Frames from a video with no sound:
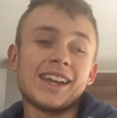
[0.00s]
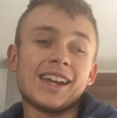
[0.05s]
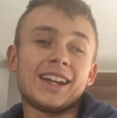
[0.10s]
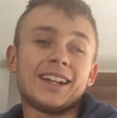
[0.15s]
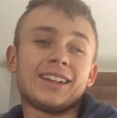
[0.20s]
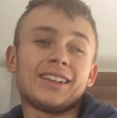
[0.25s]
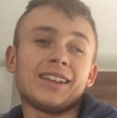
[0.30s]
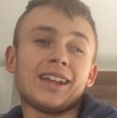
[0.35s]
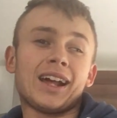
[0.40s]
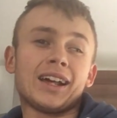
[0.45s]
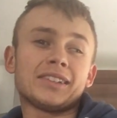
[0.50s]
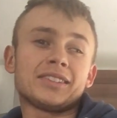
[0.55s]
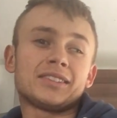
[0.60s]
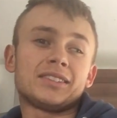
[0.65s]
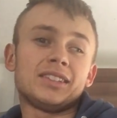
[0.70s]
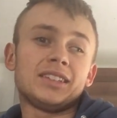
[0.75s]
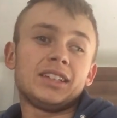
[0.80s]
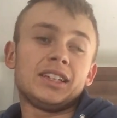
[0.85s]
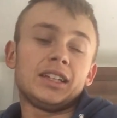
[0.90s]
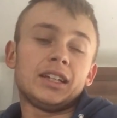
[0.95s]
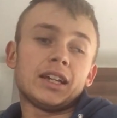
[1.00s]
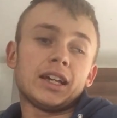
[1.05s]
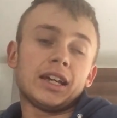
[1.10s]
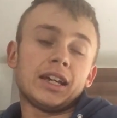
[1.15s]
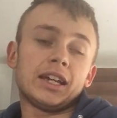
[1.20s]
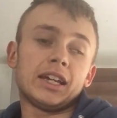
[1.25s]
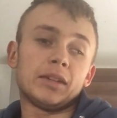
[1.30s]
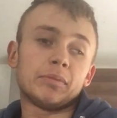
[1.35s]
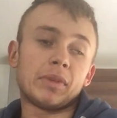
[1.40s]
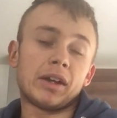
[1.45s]
And lastly,
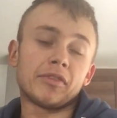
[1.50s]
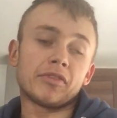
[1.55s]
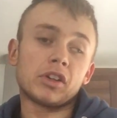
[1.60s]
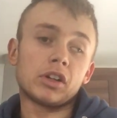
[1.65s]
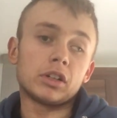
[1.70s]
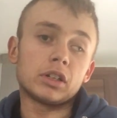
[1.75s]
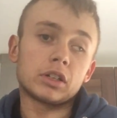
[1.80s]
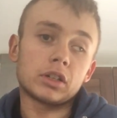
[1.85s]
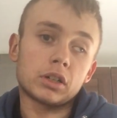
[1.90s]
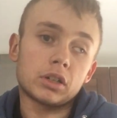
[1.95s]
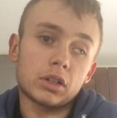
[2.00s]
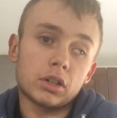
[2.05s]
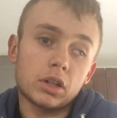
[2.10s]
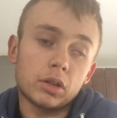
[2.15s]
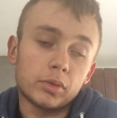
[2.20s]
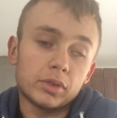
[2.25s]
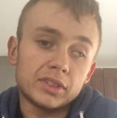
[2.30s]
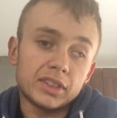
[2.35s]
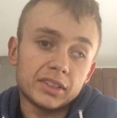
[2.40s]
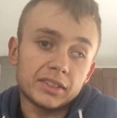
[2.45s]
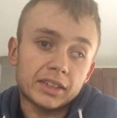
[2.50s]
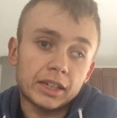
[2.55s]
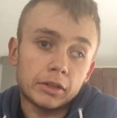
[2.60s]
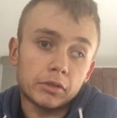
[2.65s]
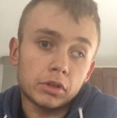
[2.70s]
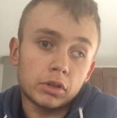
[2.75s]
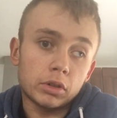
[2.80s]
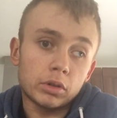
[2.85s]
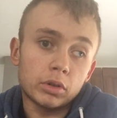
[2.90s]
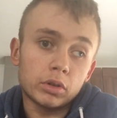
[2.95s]
I've got a couple of
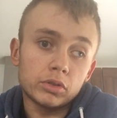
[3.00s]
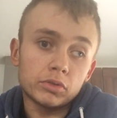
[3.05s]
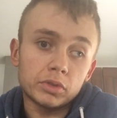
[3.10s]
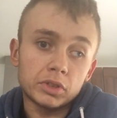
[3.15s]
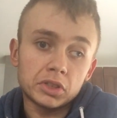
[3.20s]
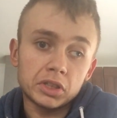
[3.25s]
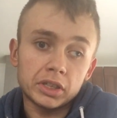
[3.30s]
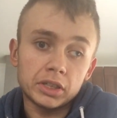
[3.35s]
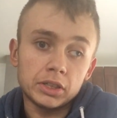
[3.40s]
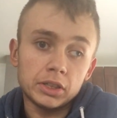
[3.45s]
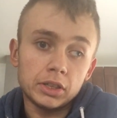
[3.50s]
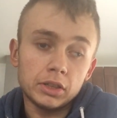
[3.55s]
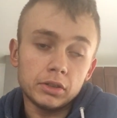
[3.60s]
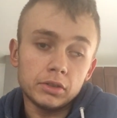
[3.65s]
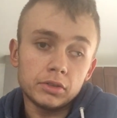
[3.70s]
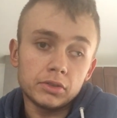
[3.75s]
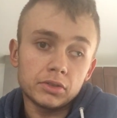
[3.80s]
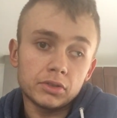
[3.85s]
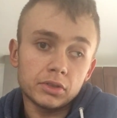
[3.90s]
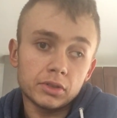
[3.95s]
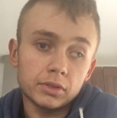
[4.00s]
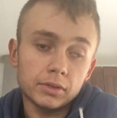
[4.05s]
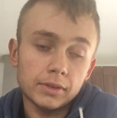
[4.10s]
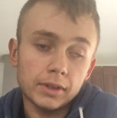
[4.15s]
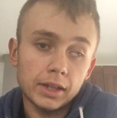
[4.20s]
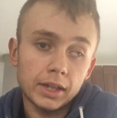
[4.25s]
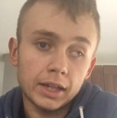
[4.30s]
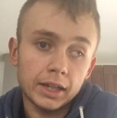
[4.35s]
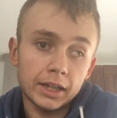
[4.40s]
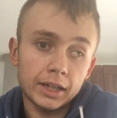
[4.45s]
discount codes which you can use.
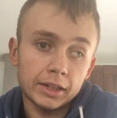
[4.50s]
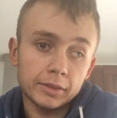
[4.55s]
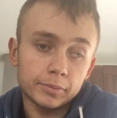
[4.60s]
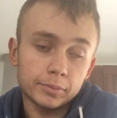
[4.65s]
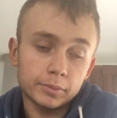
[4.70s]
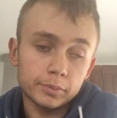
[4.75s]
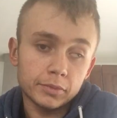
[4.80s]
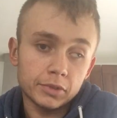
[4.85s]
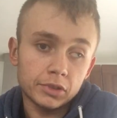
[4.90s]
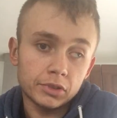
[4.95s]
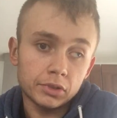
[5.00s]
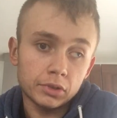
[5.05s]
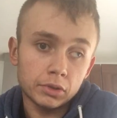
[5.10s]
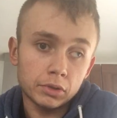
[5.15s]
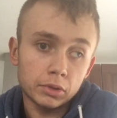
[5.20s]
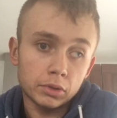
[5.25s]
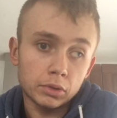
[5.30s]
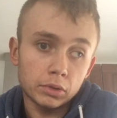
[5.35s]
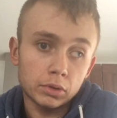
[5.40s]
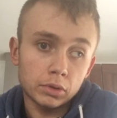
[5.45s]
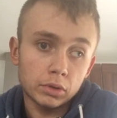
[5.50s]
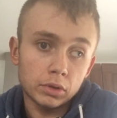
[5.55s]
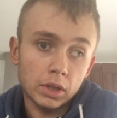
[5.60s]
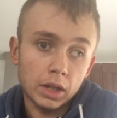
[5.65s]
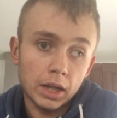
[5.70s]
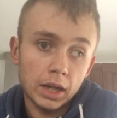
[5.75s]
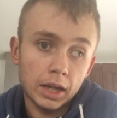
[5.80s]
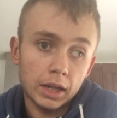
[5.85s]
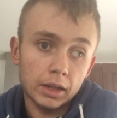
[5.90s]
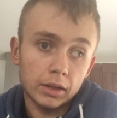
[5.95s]
So
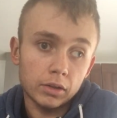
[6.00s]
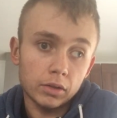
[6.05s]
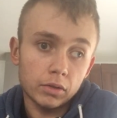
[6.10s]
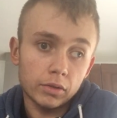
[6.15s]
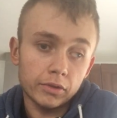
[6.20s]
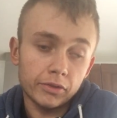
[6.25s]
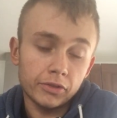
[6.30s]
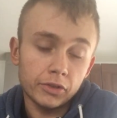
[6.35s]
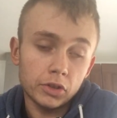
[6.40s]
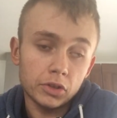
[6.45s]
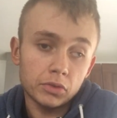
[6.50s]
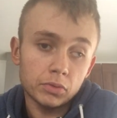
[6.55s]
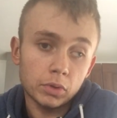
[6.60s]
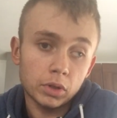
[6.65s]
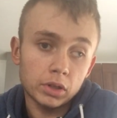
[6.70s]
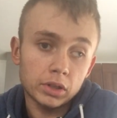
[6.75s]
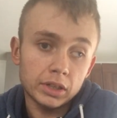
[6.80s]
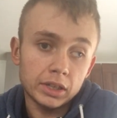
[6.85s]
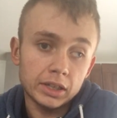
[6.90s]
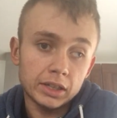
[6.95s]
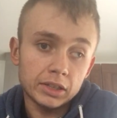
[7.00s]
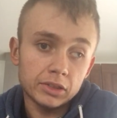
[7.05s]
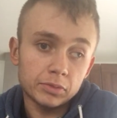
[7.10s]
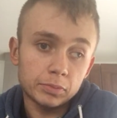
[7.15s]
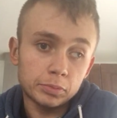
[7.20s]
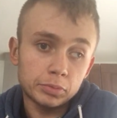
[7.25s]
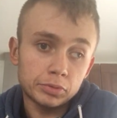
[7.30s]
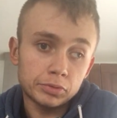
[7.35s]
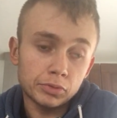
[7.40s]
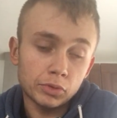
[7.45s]
first one is
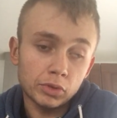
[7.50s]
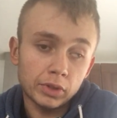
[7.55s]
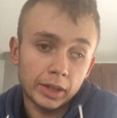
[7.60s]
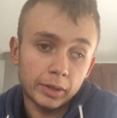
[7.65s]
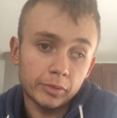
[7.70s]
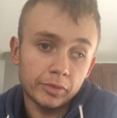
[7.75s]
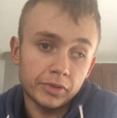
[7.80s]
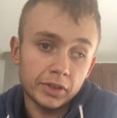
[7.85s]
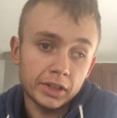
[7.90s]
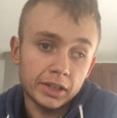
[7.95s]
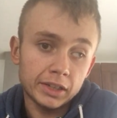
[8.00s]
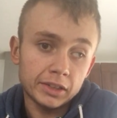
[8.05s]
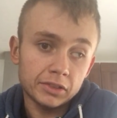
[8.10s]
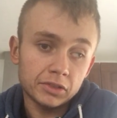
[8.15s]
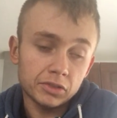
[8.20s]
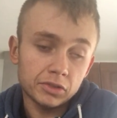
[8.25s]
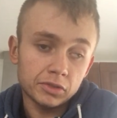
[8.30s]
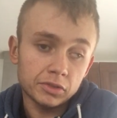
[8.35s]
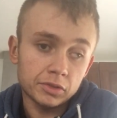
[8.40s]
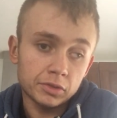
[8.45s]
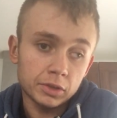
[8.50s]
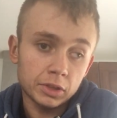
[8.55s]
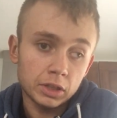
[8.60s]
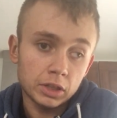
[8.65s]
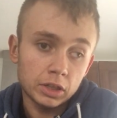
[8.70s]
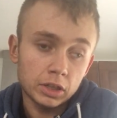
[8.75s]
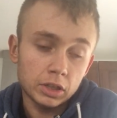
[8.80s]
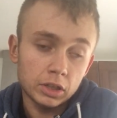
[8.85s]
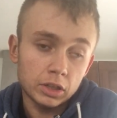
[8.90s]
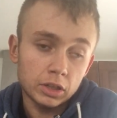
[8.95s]
Protein Fitness.
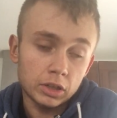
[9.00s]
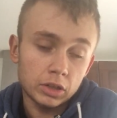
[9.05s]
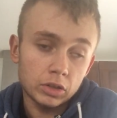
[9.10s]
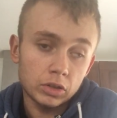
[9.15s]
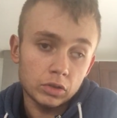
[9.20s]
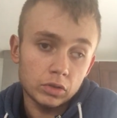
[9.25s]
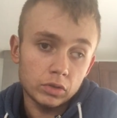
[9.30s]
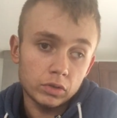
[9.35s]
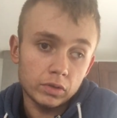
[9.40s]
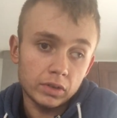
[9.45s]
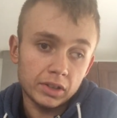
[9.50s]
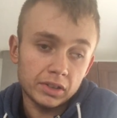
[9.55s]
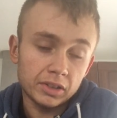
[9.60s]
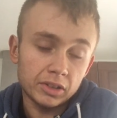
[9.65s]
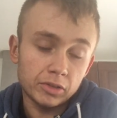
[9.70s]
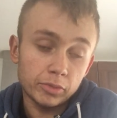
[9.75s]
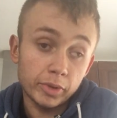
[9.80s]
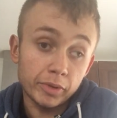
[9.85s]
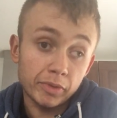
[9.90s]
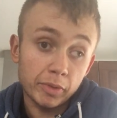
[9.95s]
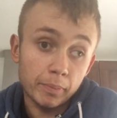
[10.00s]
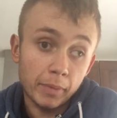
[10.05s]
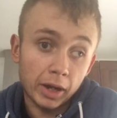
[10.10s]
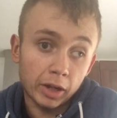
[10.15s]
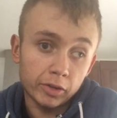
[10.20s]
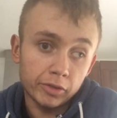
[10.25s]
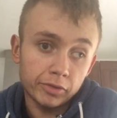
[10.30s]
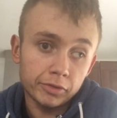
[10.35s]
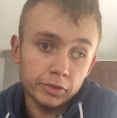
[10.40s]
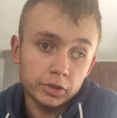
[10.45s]
This is a bit of a
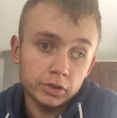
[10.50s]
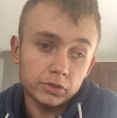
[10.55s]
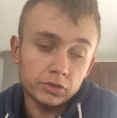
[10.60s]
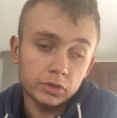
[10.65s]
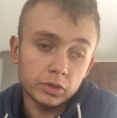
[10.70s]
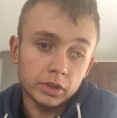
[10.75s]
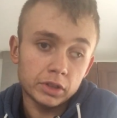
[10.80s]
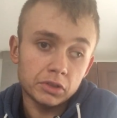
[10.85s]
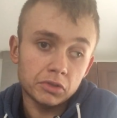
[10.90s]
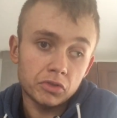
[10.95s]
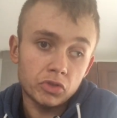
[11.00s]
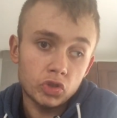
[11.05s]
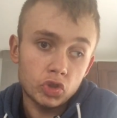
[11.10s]
mouthful, so it's